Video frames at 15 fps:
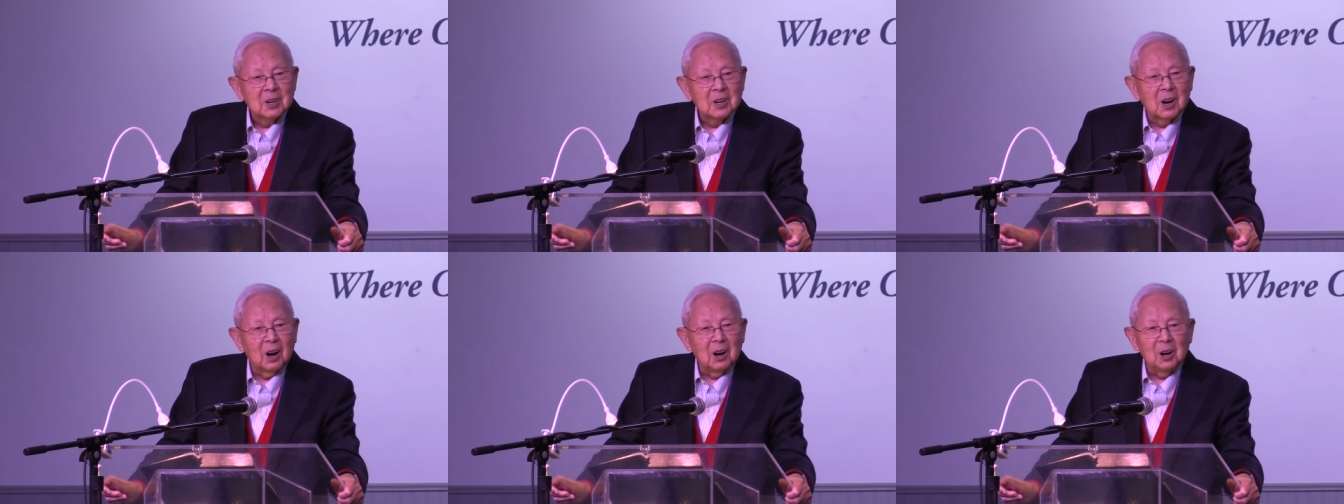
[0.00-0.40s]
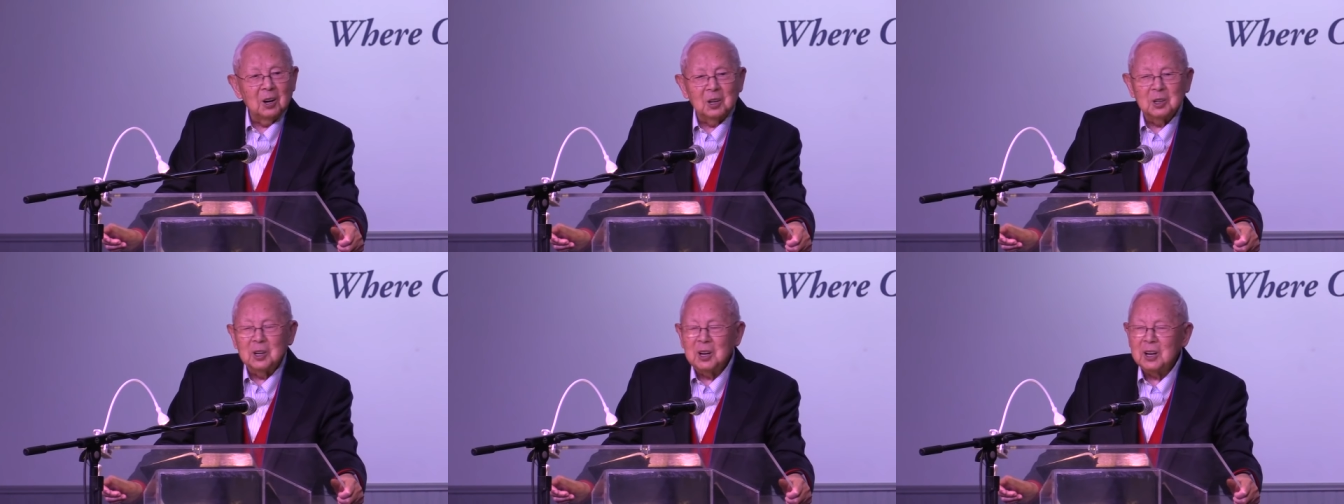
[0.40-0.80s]

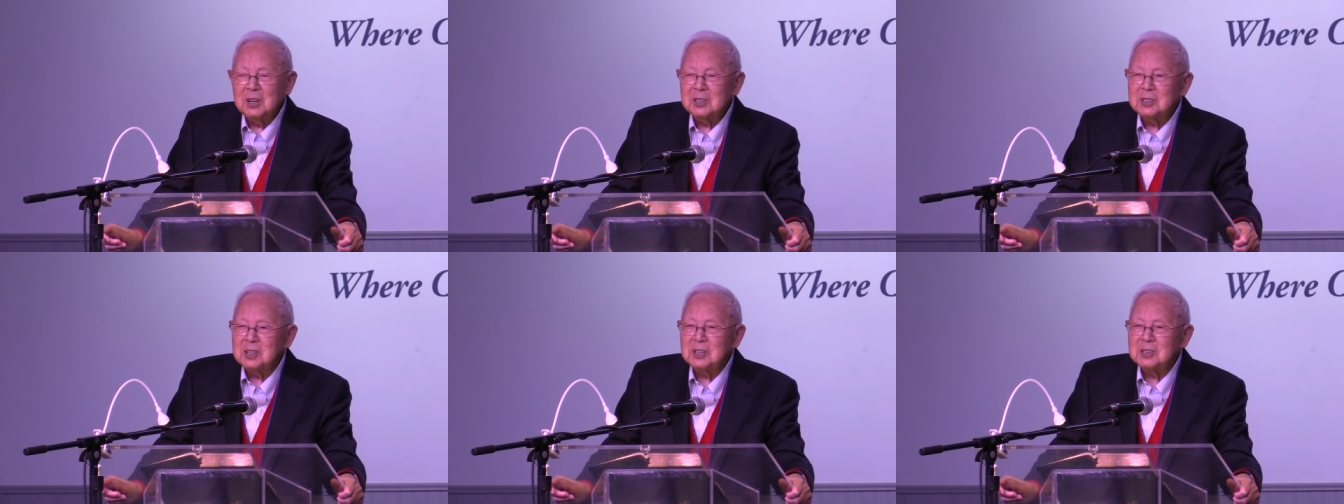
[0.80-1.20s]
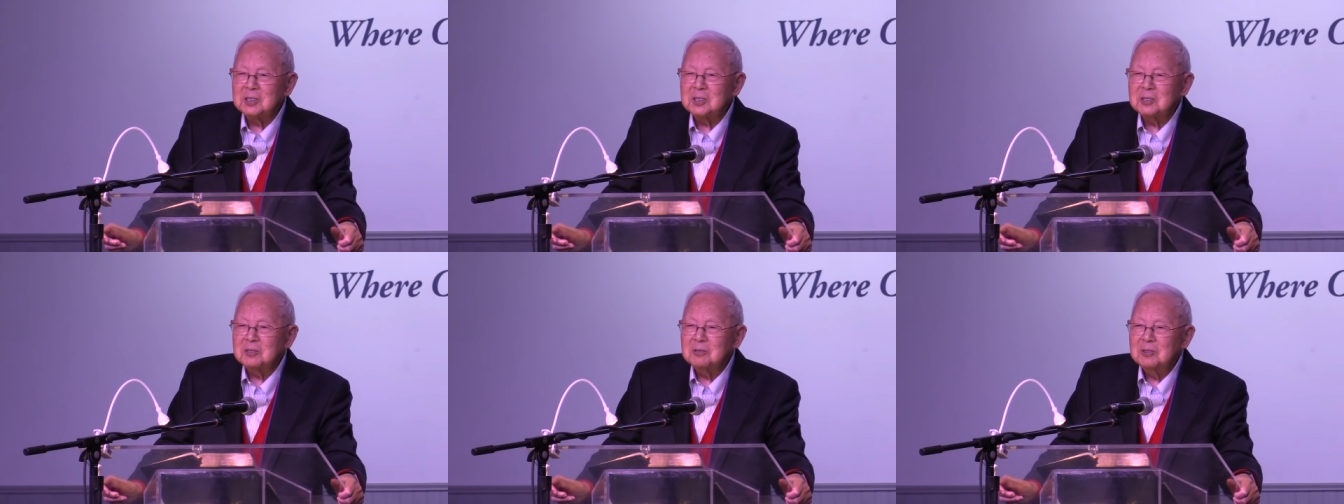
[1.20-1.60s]
God has
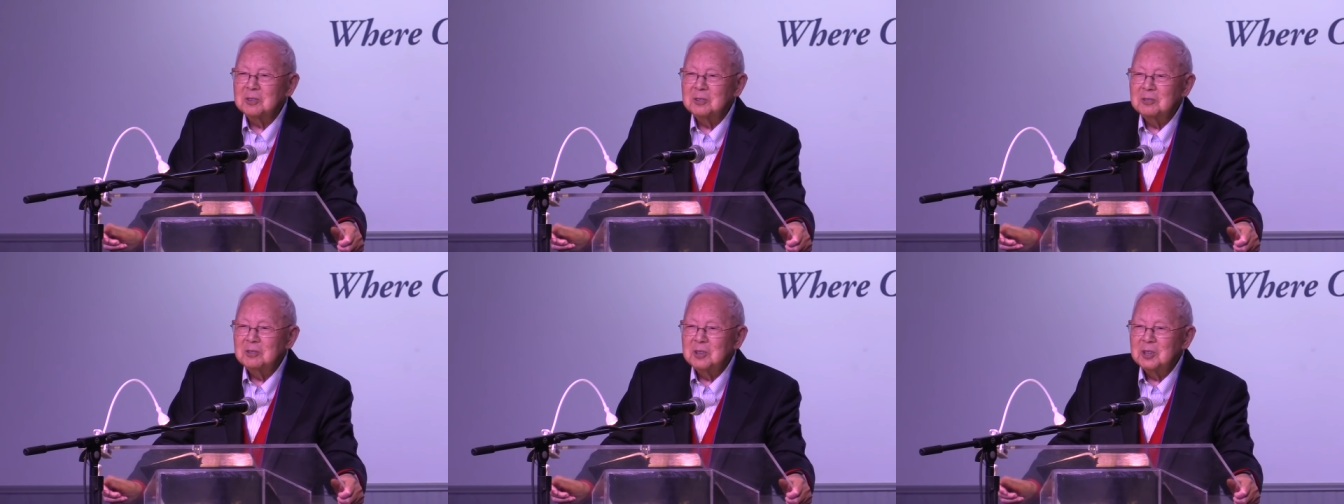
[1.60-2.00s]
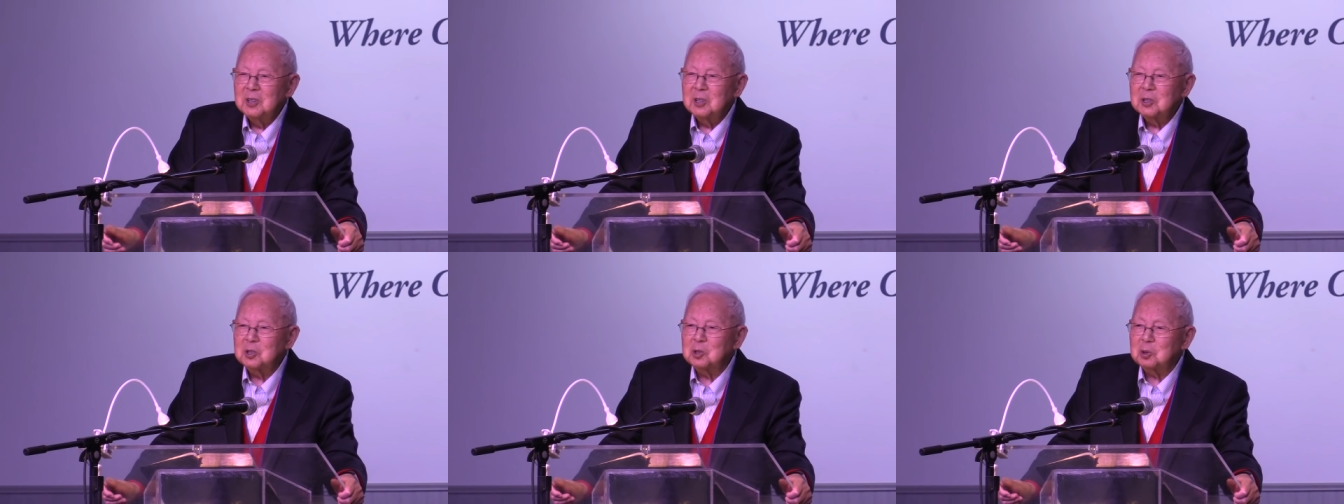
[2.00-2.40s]
his
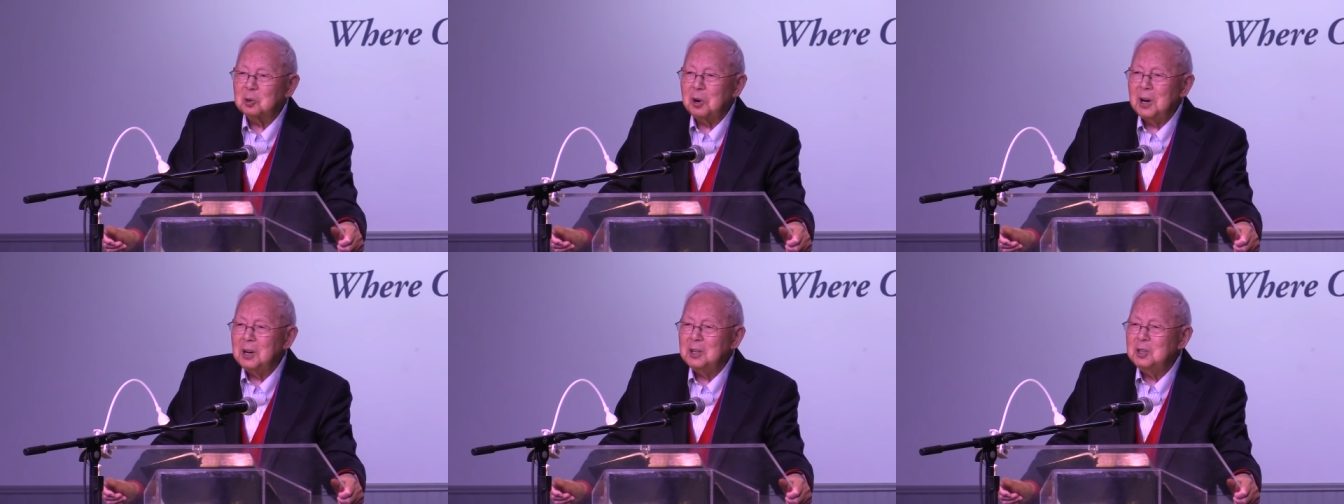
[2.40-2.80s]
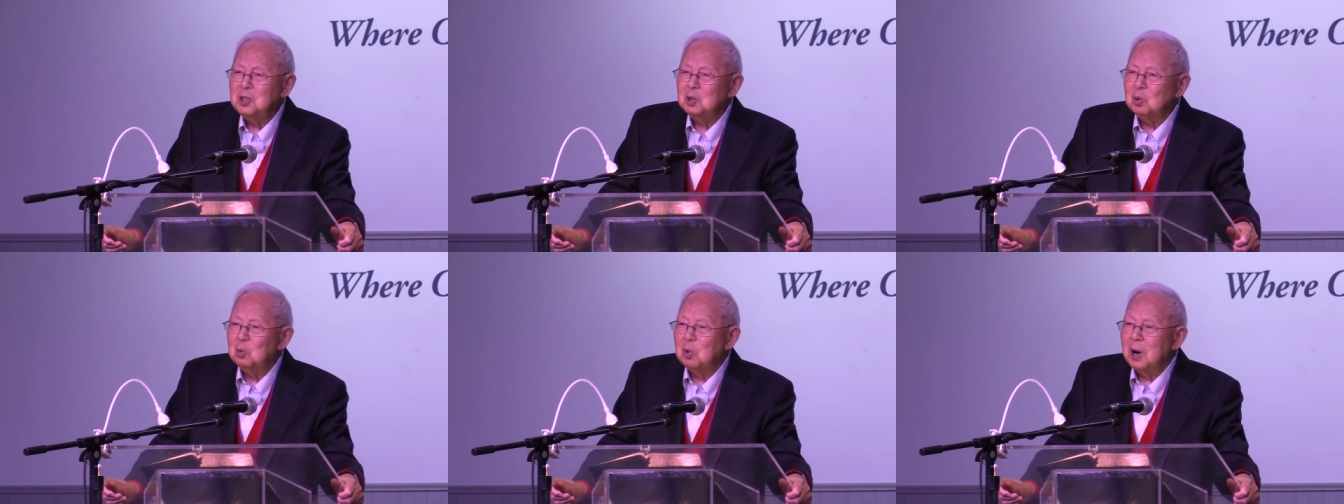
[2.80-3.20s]

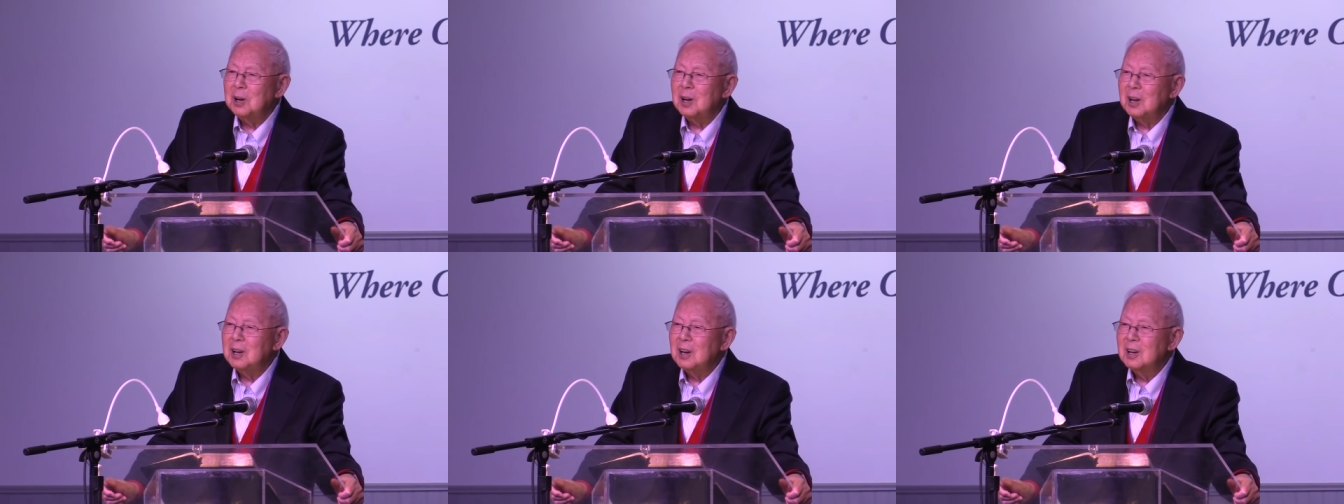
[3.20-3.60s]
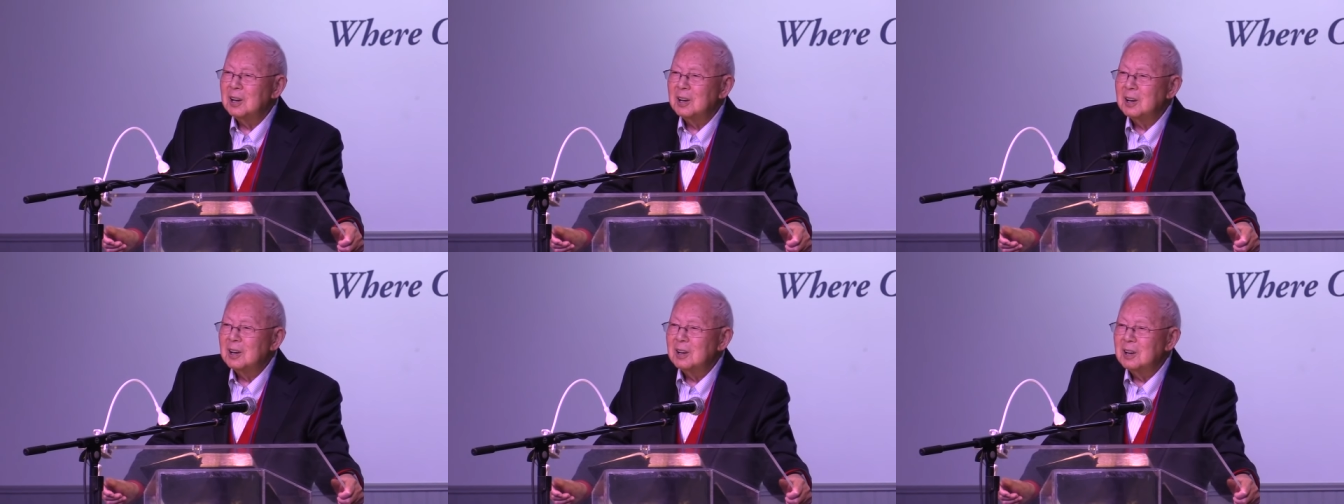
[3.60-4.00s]
strange way
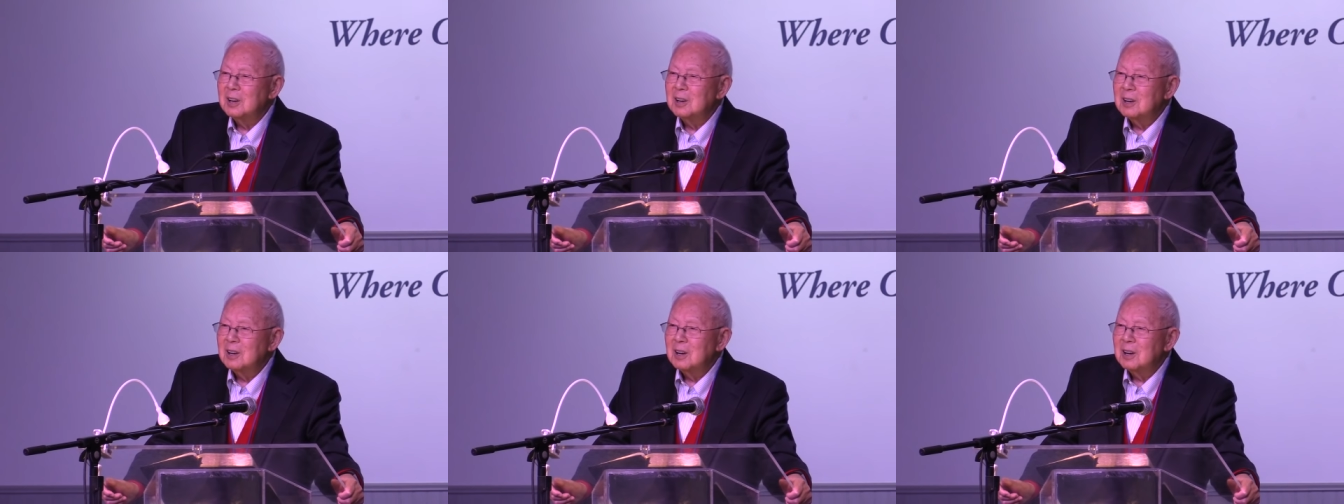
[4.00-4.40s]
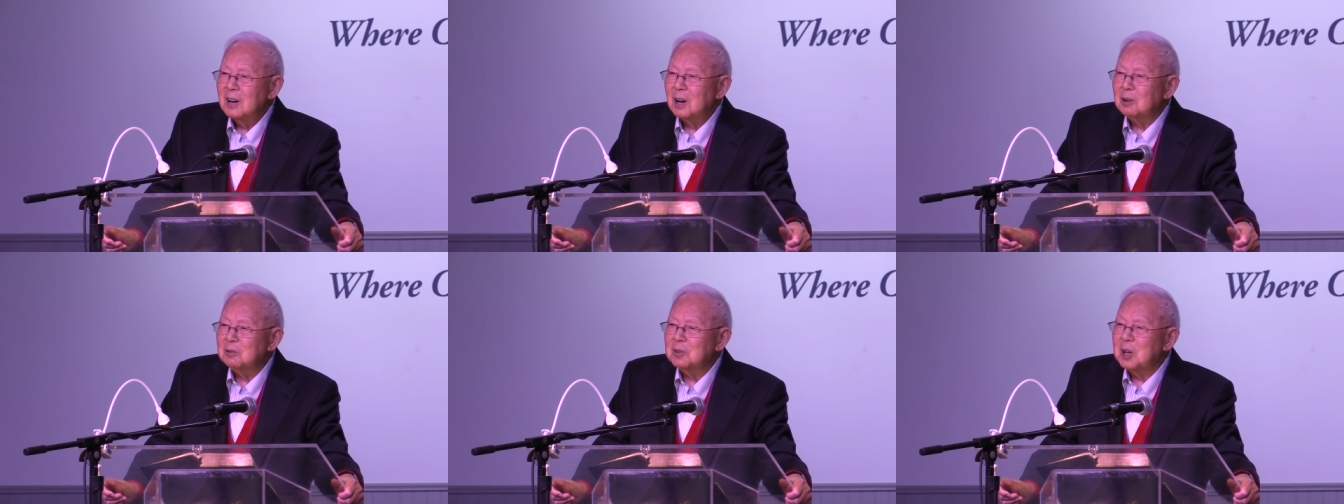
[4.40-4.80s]

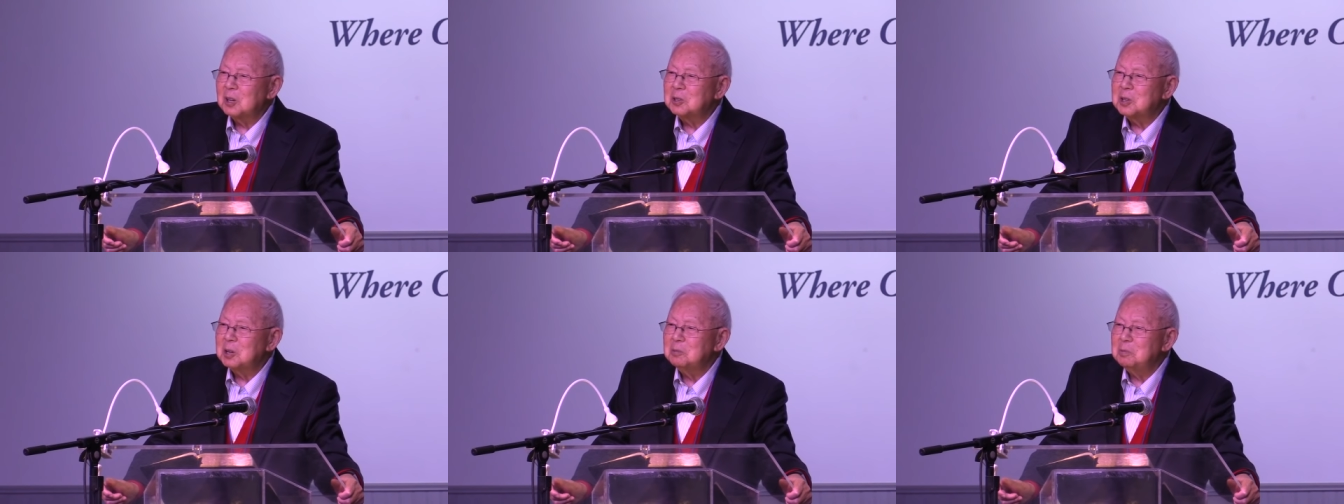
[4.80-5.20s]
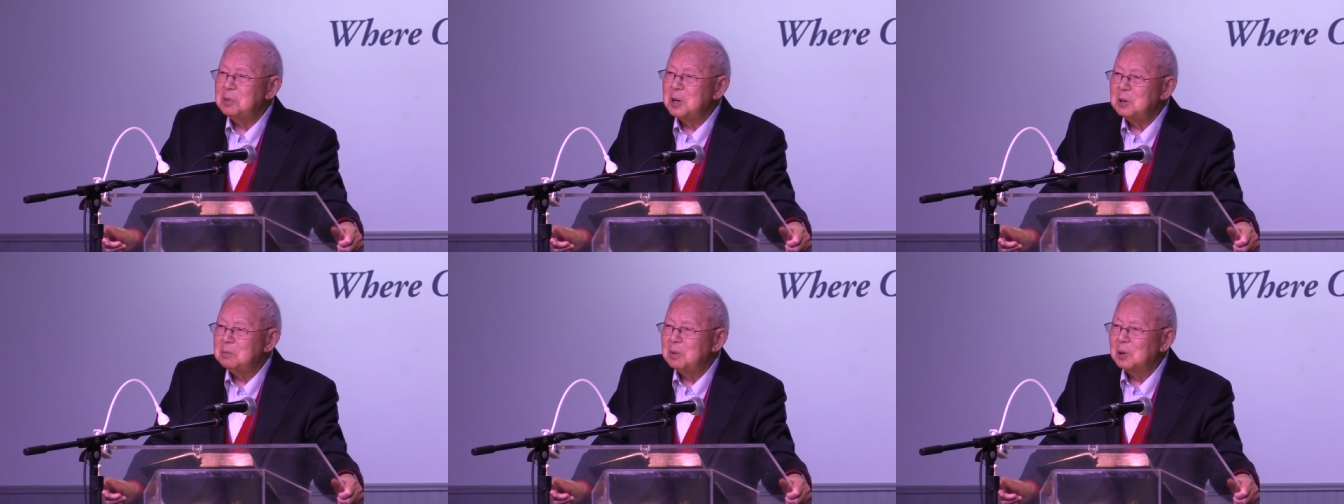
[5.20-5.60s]
of touching
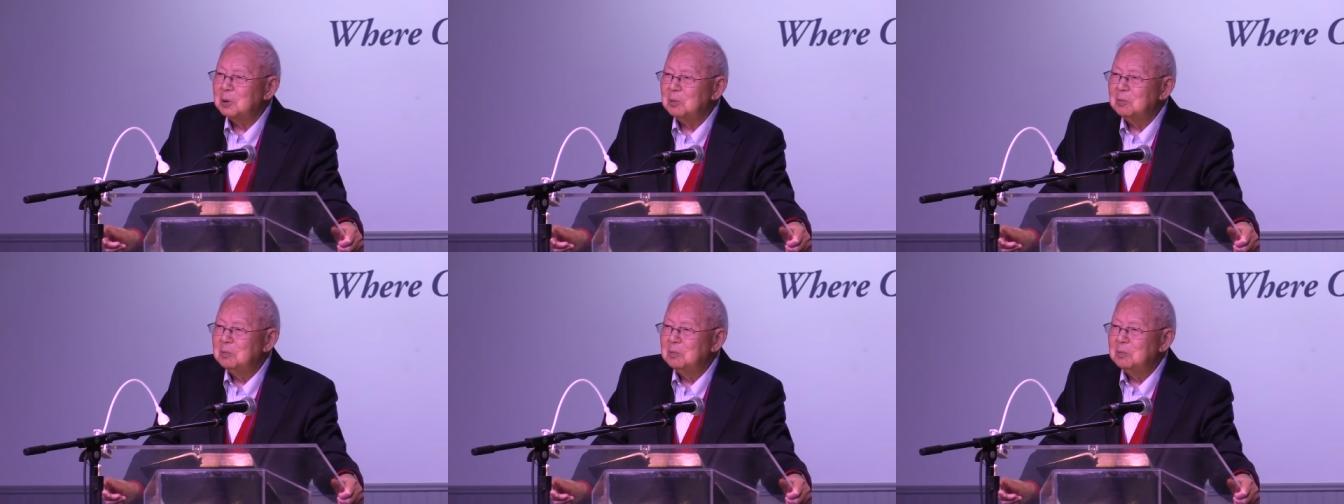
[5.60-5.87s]
people.